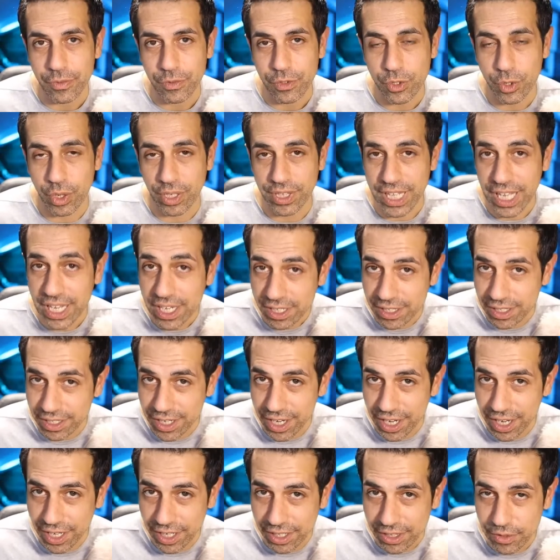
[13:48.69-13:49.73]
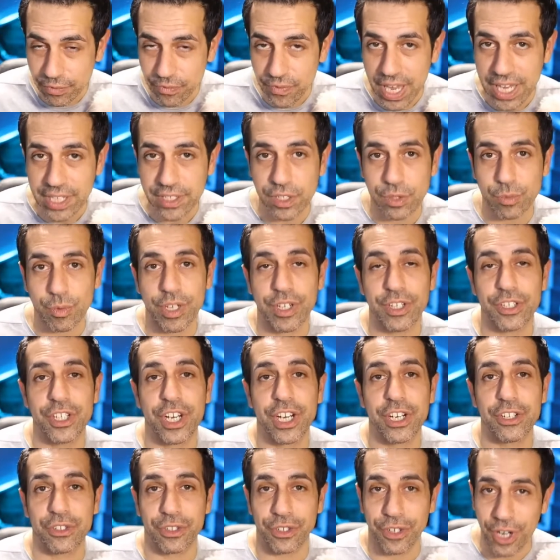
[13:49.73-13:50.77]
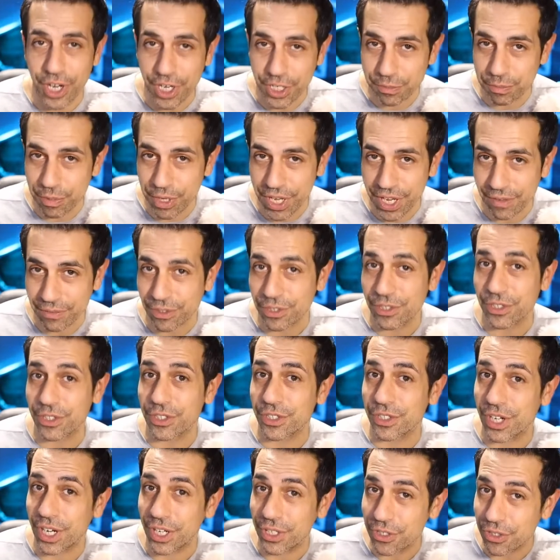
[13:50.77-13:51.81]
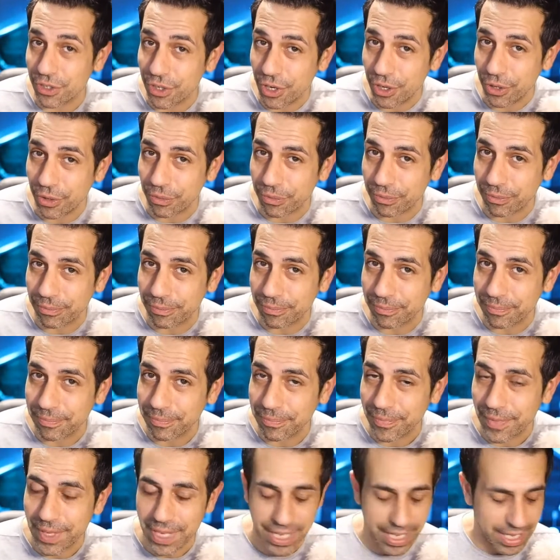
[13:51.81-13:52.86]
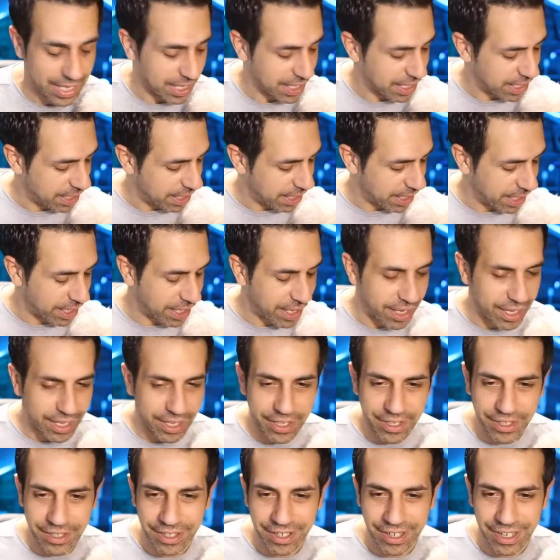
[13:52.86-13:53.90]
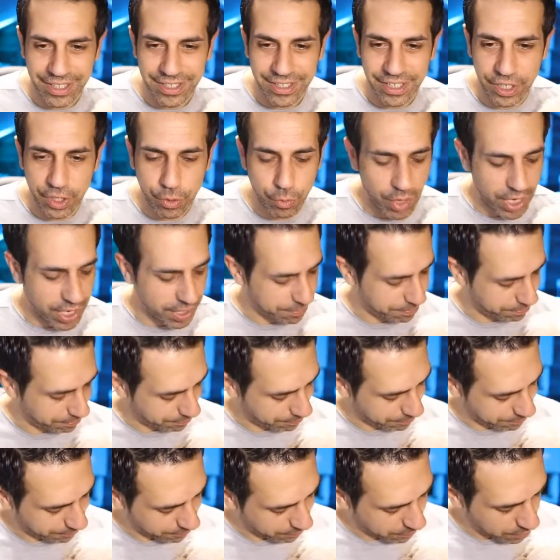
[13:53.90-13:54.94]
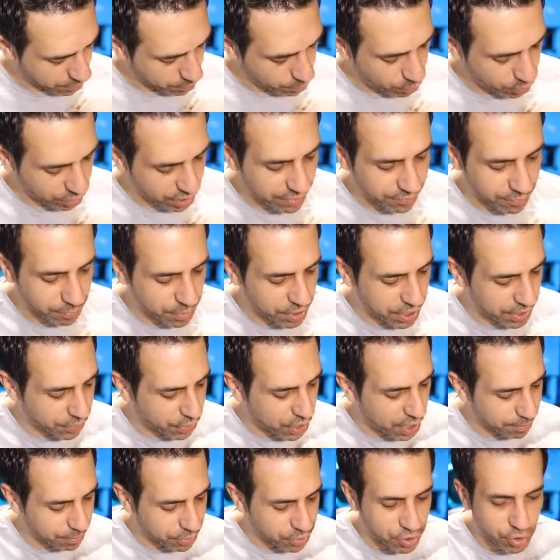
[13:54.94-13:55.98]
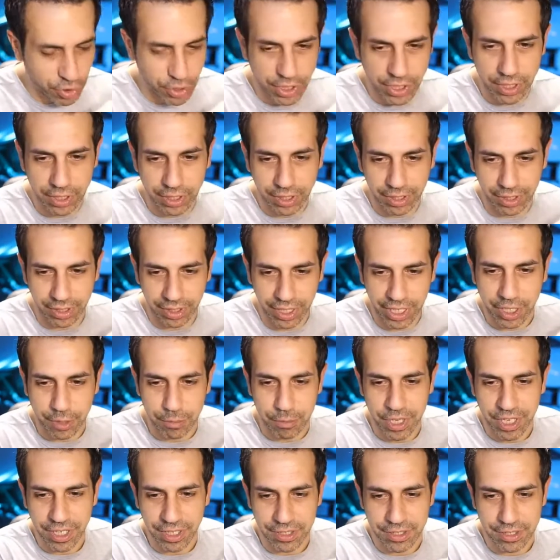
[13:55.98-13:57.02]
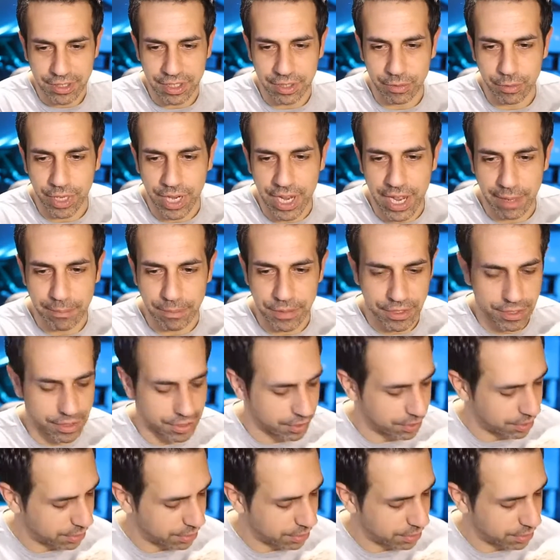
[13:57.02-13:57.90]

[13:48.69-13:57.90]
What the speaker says: So at the end of the day, the fastest way to change your dog's behavior is to change your own. And I tell you what, we'll give him another opportunity to lick me and see what happens.